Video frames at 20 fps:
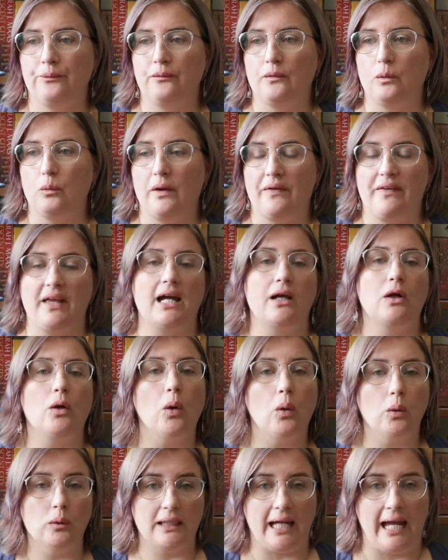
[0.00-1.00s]
when they're
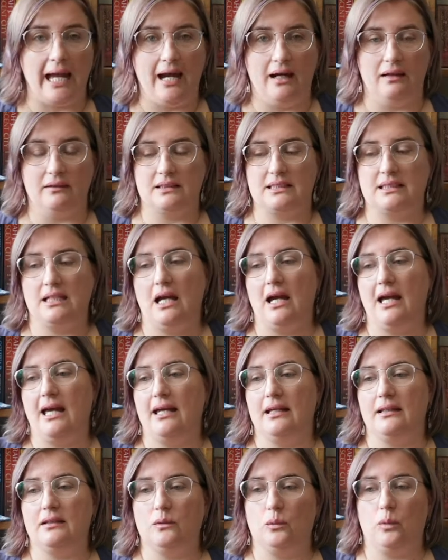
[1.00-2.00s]
called out
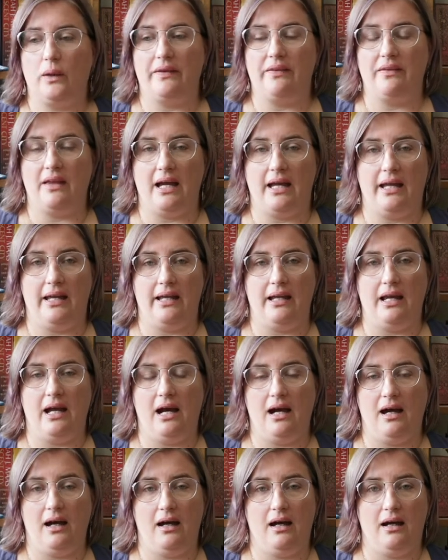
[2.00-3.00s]
and when they
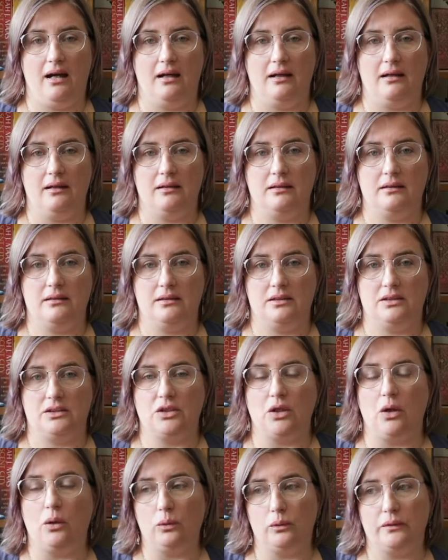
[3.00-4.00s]
are
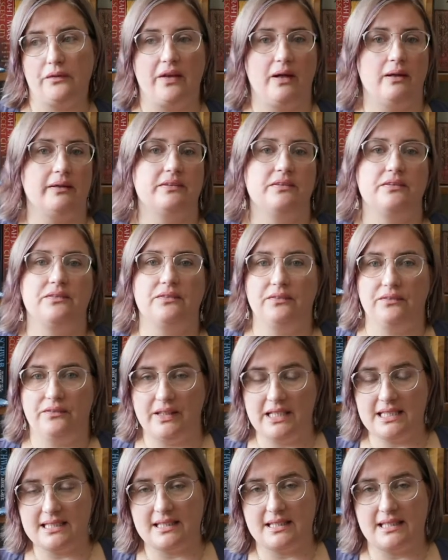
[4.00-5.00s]
told that
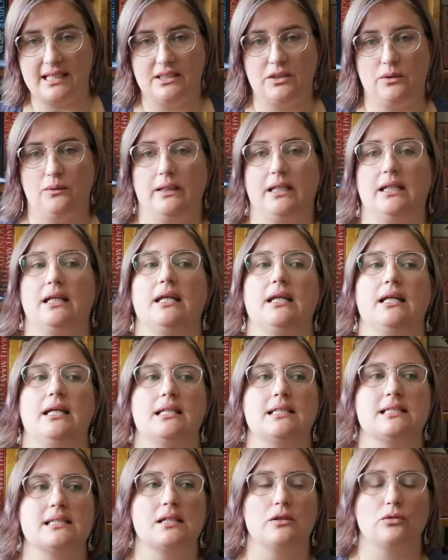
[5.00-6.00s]
things that they're doing
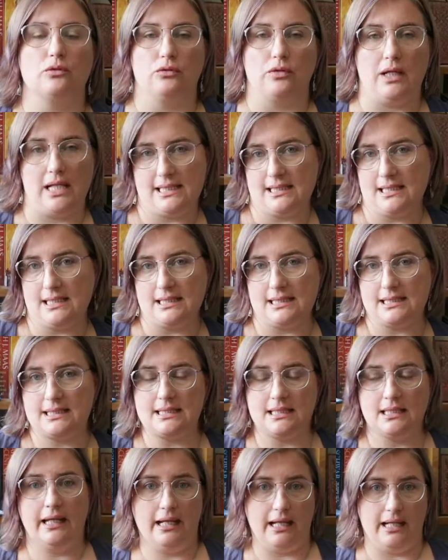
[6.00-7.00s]
is
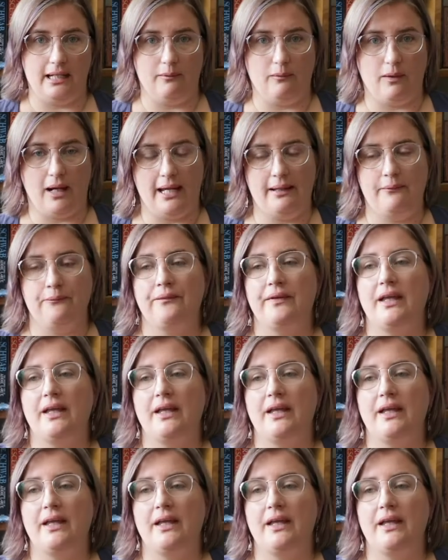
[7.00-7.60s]
racist in any way,